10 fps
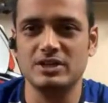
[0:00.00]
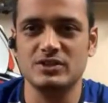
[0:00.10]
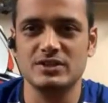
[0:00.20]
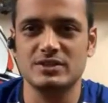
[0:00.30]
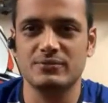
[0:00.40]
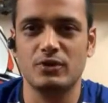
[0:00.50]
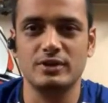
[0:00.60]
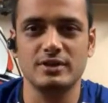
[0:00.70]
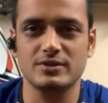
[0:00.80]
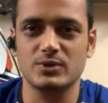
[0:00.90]
Metge is
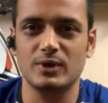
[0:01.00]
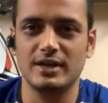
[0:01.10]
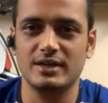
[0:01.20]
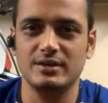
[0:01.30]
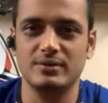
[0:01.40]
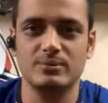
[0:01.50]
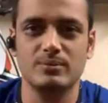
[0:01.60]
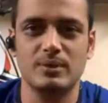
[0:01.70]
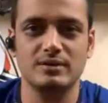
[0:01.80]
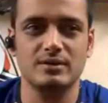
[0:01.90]
40 years old and
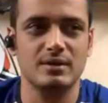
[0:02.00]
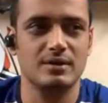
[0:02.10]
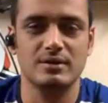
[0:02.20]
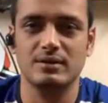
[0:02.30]
he won